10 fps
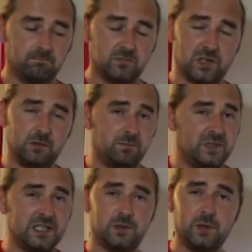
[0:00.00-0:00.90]
So,
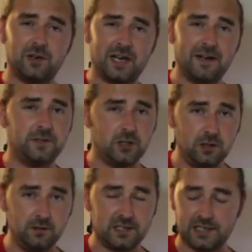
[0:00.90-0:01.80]
since we don't have to
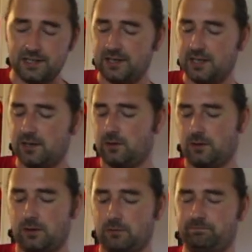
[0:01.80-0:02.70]
juice anything
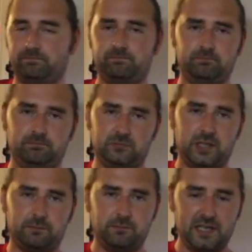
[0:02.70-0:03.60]
or,
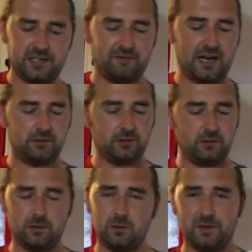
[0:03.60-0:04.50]
you know, mess around,
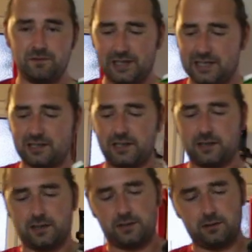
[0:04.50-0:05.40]
all we've literally
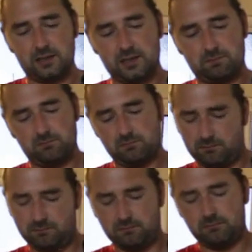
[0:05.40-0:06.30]
got to do is
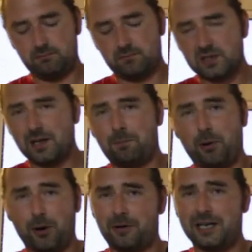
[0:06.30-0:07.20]
start
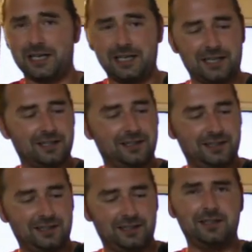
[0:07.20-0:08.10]
pouring it in.
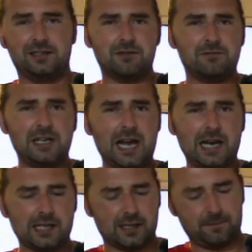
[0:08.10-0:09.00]
It's really
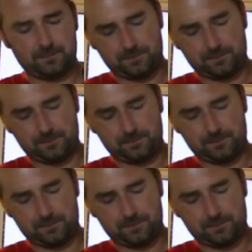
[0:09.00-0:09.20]
handy.